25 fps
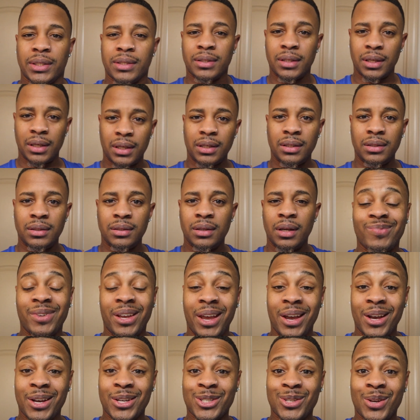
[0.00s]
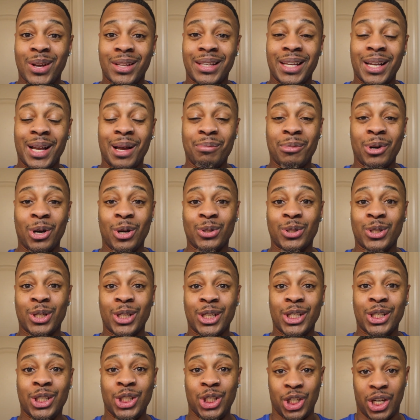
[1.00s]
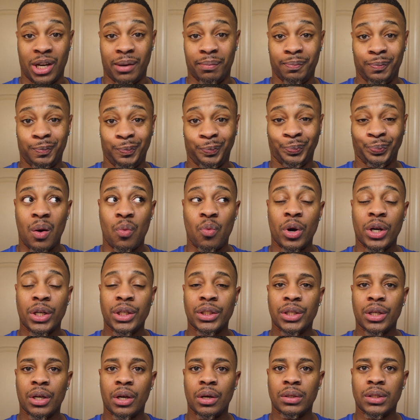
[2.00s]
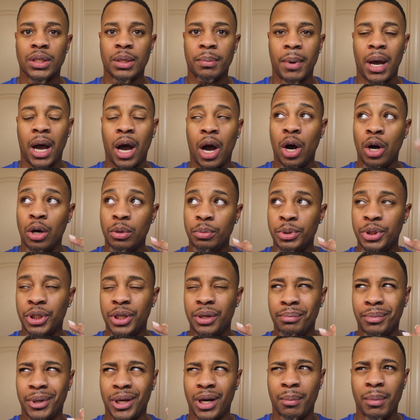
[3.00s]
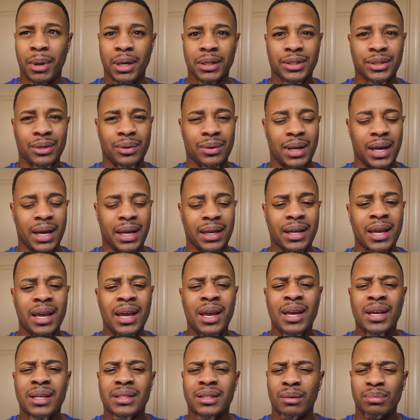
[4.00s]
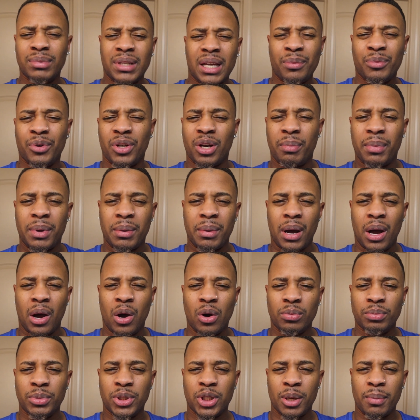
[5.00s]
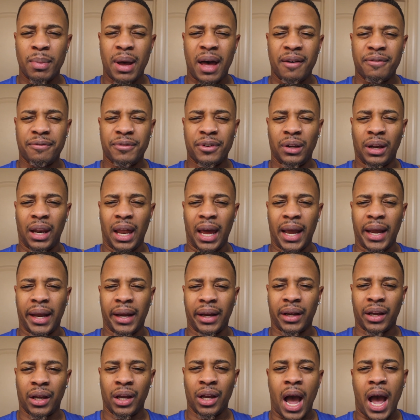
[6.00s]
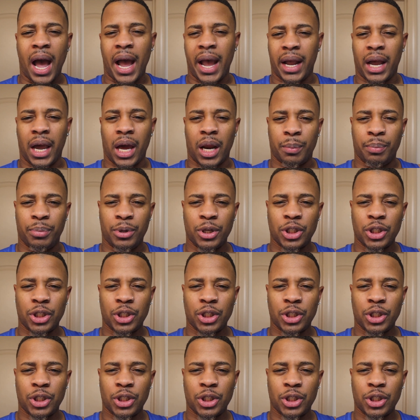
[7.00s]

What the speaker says: sitting. Yeah, so I think I'm gonna go to the gym. I wanted to go to my home gym, but I'm also like, sometimes when I'm in my home gym, I feel like I ain't gotta